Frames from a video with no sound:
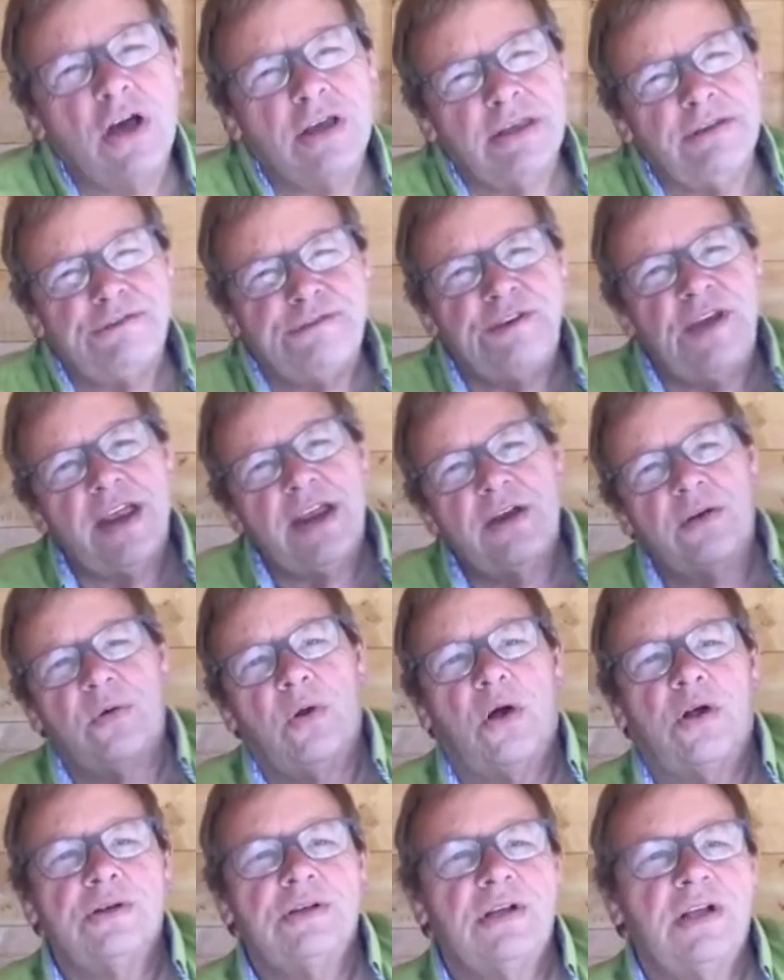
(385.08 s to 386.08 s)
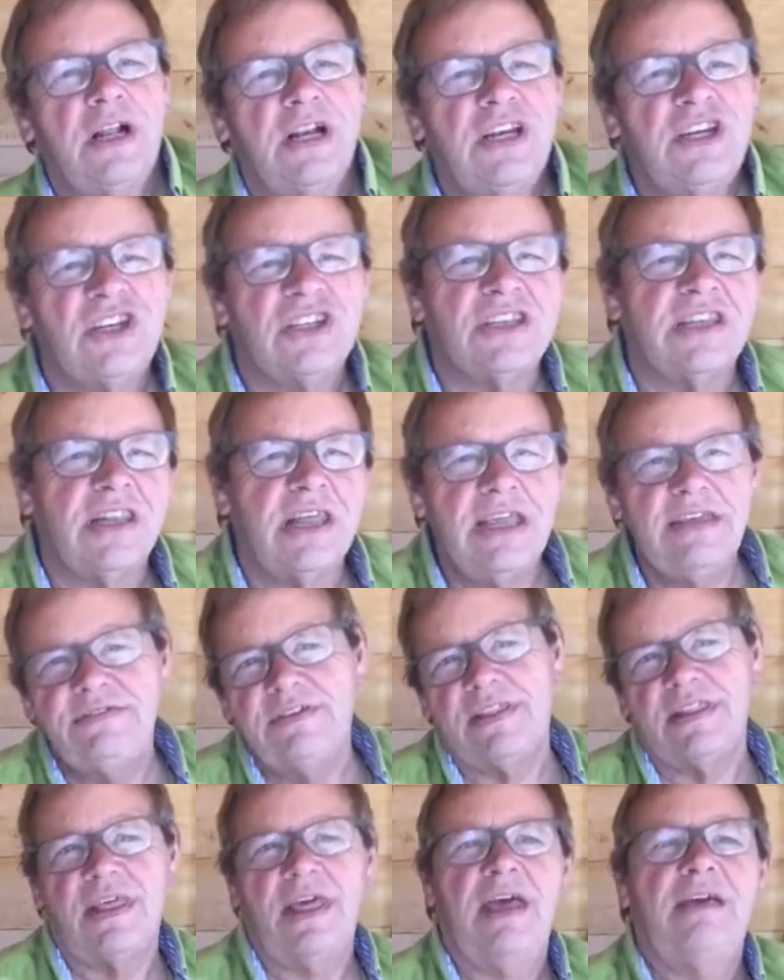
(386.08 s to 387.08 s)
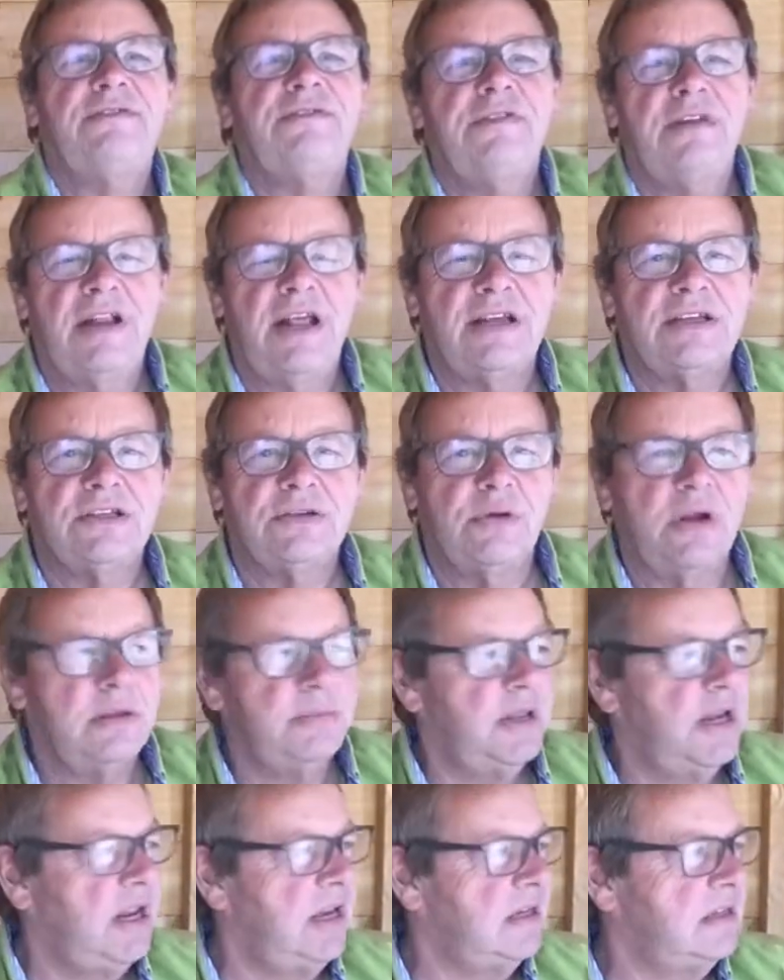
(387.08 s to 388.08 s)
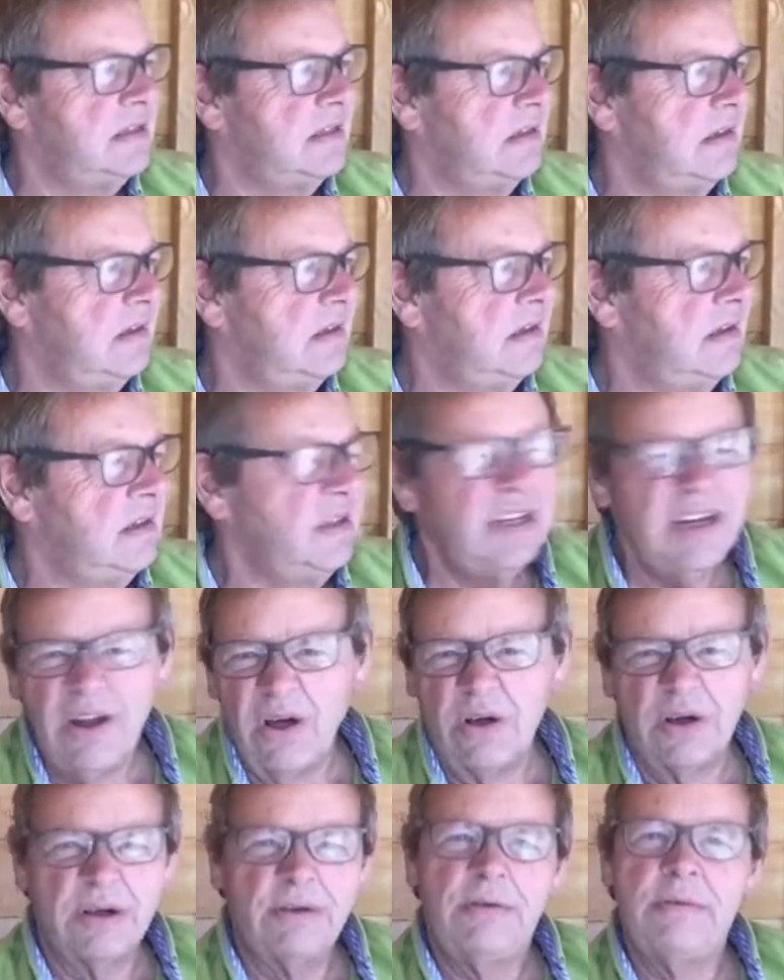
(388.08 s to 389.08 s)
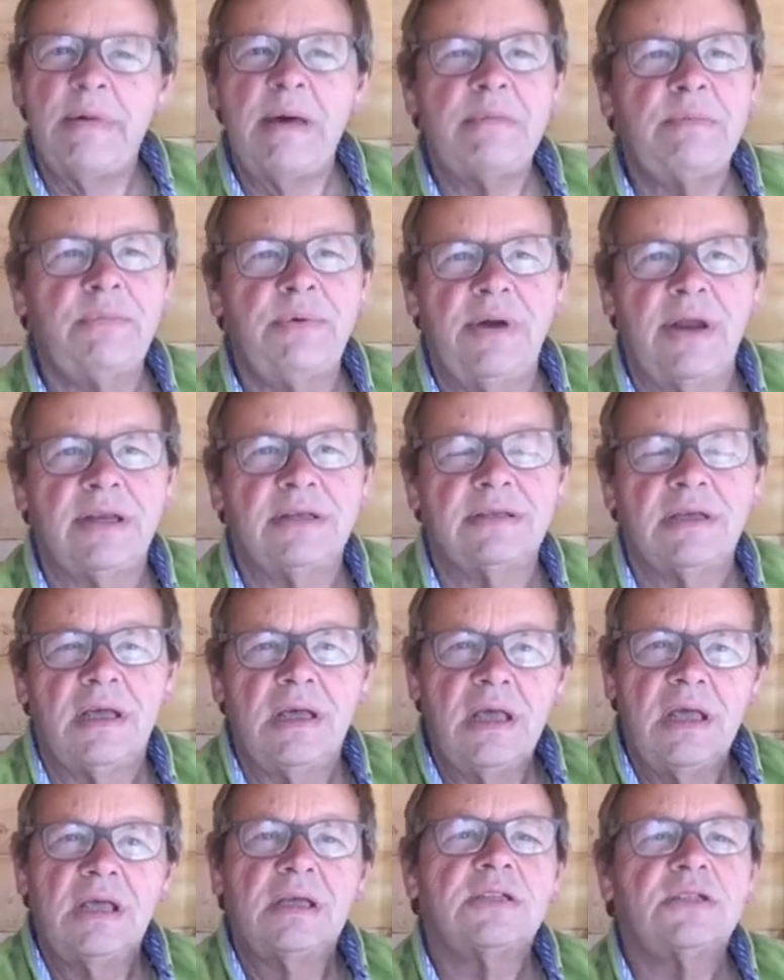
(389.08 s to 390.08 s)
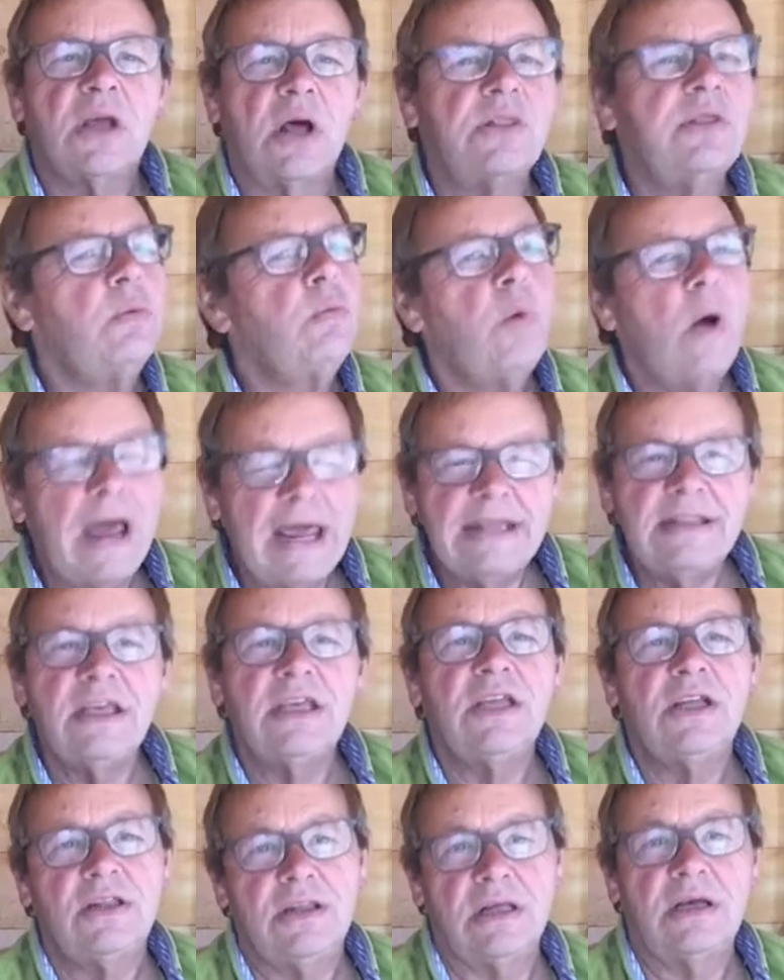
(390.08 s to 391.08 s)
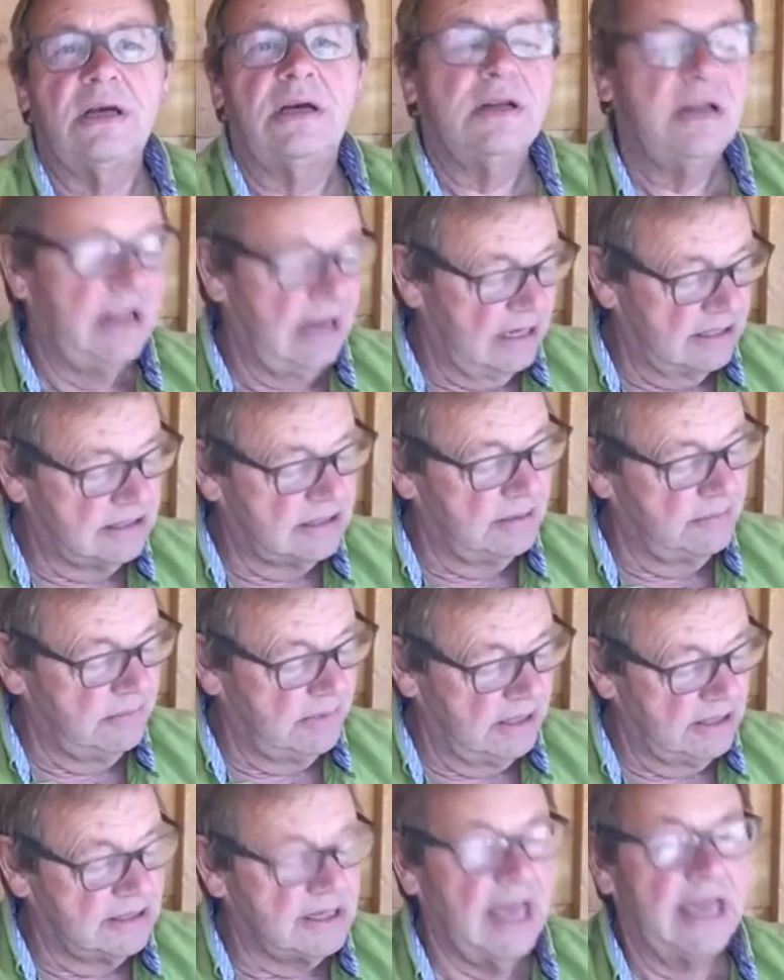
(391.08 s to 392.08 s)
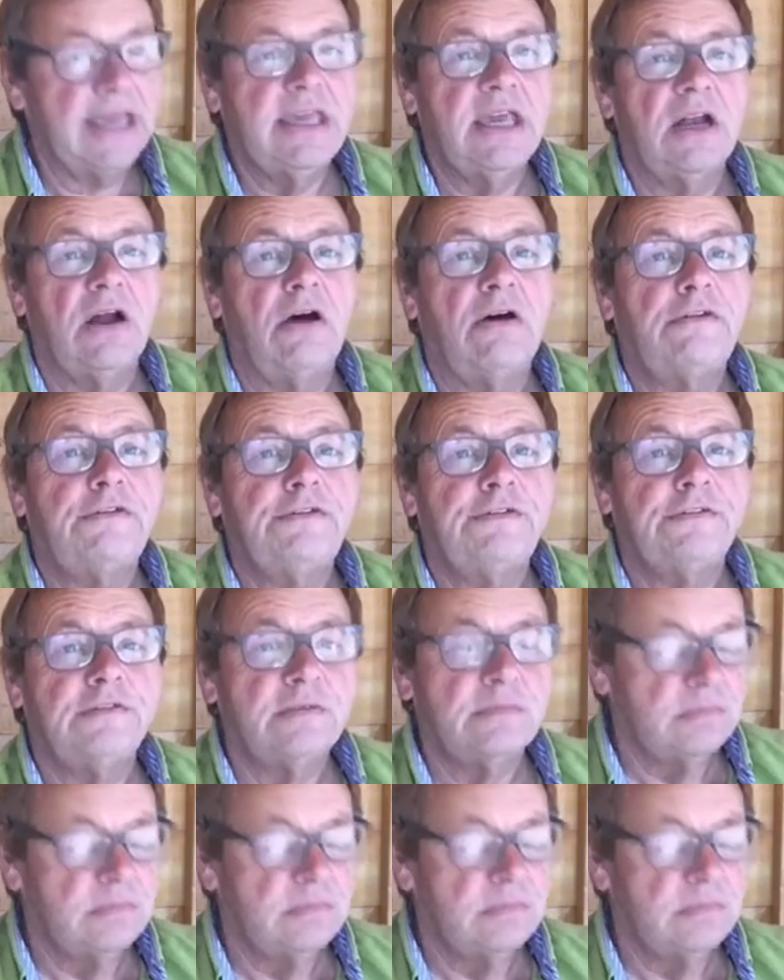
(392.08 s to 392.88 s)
got your finger on and you just leave it there for the next 20 minutes, you're not going to remember it. So the way that you learn it is simply take it off,